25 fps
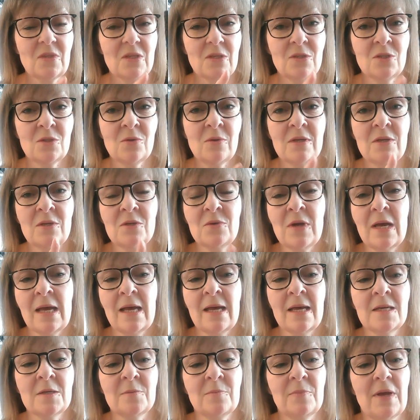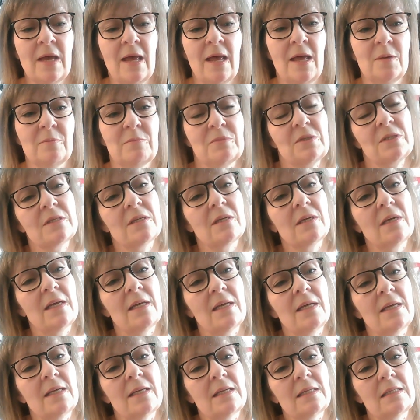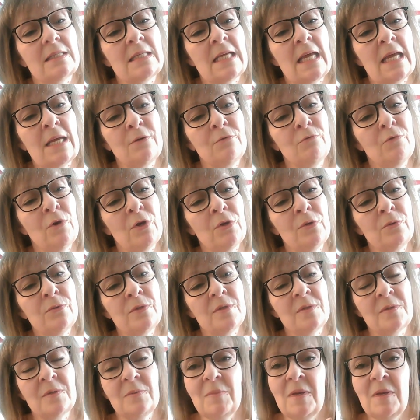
So I'm going to add perhaps 10 rows